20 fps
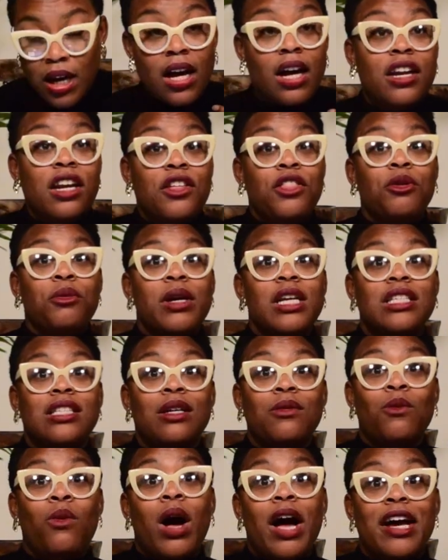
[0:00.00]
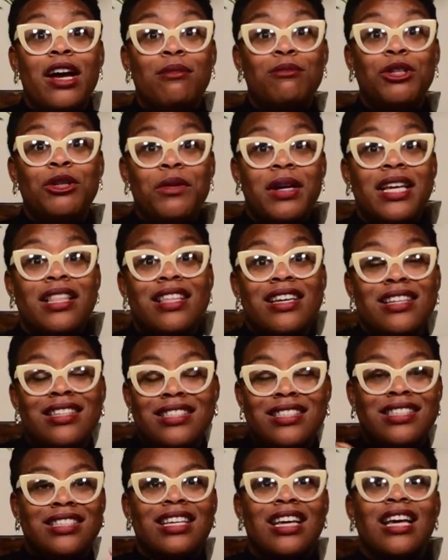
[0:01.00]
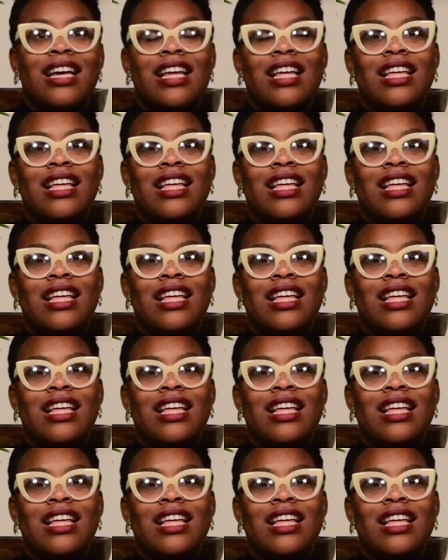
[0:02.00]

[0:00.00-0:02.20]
Another reason why I'm doing this